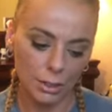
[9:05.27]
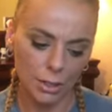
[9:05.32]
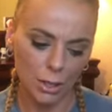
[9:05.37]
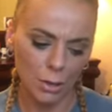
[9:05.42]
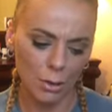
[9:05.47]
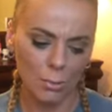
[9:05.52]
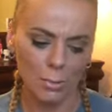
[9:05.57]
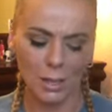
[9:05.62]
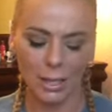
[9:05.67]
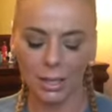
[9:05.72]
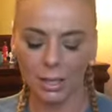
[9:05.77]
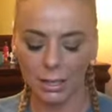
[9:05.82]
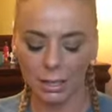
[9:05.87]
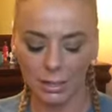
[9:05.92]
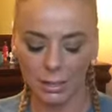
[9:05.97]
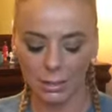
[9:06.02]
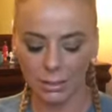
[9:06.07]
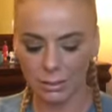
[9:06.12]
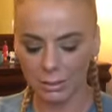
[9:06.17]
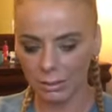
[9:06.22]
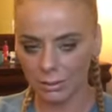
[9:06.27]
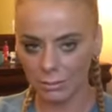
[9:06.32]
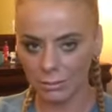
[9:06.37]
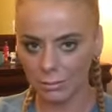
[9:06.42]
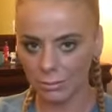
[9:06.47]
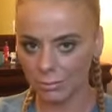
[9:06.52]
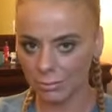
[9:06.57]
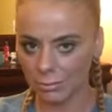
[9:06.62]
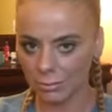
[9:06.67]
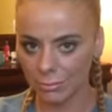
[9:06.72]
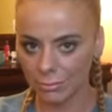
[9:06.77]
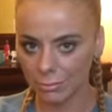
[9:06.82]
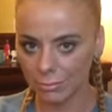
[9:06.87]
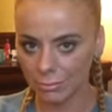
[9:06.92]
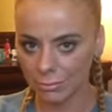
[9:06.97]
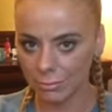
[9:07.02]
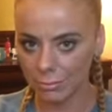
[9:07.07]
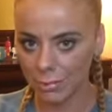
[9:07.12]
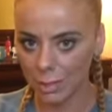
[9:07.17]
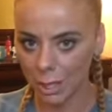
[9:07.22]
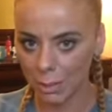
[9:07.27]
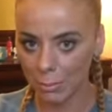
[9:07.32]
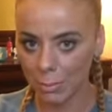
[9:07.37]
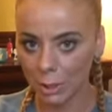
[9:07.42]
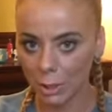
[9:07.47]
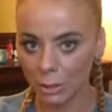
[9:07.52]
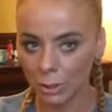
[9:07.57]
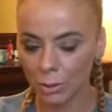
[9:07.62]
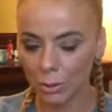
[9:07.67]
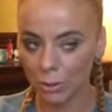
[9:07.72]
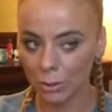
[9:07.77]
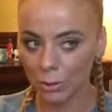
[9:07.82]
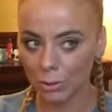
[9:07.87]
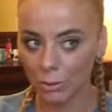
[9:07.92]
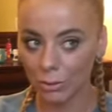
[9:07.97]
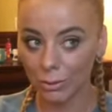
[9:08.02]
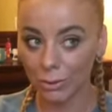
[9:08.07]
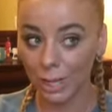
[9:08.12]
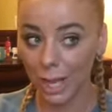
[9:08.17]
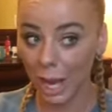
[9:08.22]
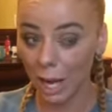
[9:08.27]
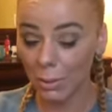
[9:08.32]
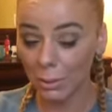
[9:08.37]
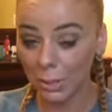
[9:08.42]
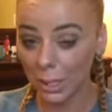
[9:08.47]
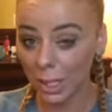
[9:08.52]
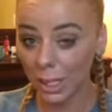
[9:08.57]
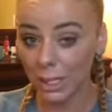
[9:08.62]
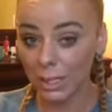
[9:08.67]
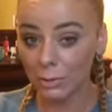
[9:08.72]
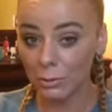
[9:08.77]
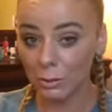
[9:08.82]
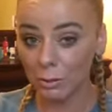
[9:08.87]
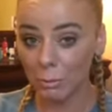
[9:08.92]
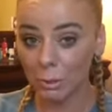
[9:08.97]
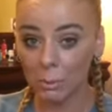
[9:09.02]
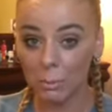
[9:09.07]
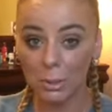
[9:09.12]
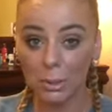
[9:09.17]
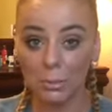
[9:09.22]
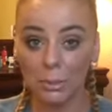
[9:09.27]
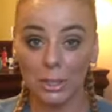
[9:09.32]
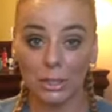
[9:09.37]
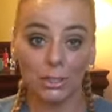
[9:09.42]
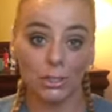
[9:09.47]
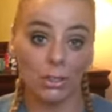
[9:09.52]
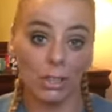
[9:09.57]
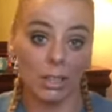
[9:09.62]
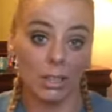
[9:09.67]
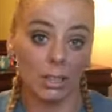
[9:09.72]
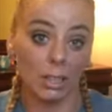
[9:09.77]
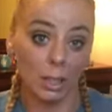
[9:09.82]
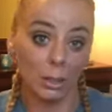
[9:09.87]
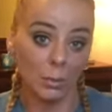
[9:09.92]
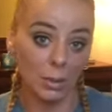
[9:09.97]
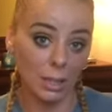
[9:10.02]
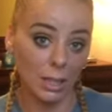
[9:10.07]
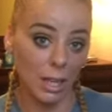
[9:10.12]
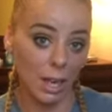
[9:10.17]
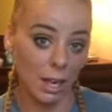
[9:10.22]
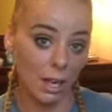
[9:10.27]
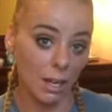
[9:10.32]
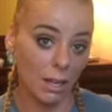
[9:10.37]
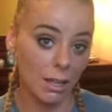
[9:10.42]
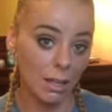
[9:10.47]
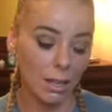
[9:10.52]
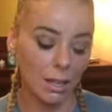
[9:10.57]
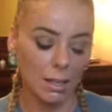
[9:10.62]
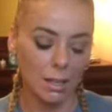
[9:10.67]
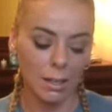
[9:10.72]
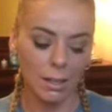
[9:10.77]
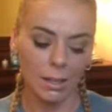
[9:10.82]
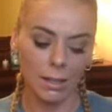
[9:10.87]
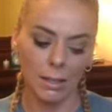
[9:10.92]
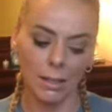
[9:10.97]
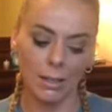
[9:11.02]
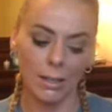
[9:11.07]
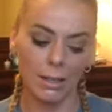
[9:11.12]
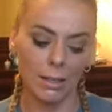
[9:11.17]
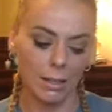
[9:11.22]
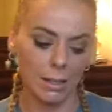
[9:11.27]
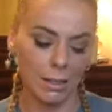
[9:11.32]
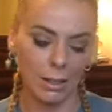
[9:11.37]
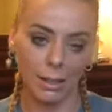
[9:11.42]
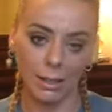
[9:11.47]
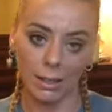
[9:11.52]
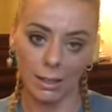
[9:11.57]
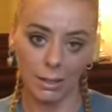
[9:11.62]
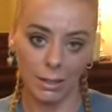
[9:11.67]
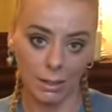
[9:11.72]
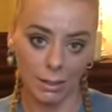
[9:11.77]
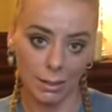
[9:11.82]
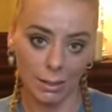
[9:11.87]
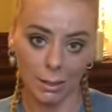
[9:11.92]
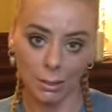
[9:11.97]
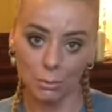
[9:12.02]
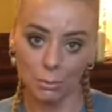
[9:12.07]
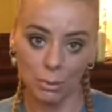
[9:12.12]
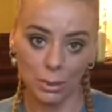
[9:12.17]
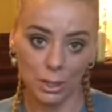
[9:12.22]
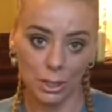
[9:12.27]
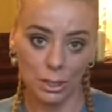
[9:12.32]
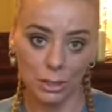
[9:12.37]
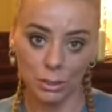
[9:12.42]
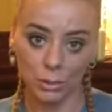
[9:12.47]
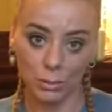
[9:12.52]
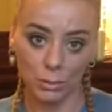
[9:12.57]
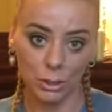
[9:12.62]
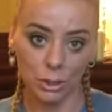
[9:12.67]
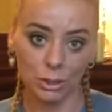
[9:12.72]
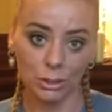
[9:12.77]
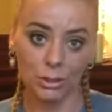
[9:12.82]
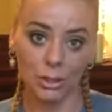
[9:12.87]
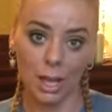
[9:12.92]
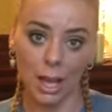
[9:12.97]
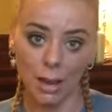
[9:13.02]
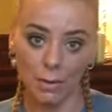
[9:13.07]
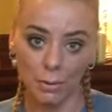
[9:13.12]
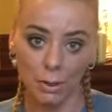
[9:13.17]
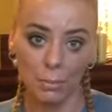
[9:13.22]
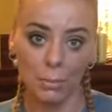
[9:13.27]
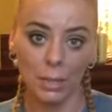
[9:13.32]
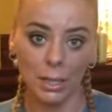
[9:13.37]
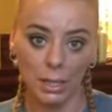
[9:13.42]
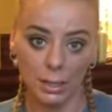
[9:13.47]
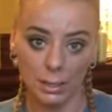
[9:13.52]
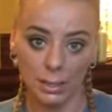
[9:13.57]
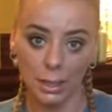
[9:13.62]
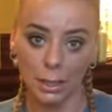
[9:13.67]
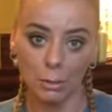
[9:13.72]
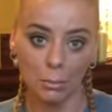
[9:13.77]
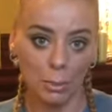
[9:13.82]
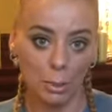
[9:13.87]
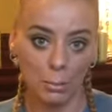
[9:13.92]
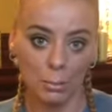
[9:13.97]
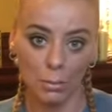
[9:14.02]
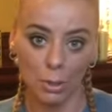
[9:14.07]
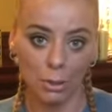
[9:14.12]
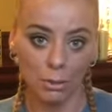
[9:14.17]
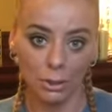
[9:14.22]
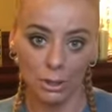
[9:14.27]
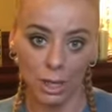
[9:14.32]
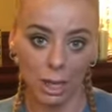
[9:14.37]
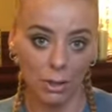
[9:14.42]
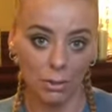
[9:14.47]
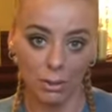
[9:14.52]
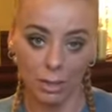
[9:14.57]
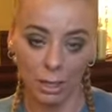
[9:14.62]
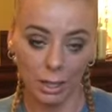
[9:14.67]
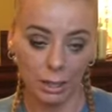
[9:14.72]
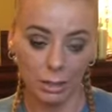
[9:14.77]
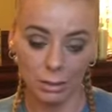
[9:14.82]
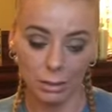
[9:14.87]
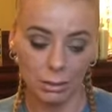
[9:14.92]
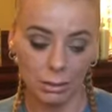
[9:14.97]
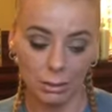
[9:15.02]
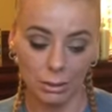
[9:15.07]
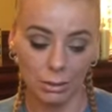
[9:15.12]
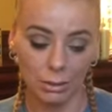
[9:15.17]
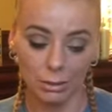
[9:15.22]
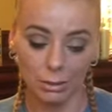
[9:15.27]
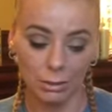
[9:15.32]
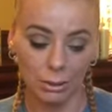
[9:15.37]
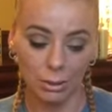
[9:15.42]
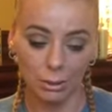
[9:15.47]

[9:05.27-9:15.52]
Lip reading: Oh my God. I mean, nowadays for people to be struggling with that, honey, pretty soon everybody's gonna be multiracial.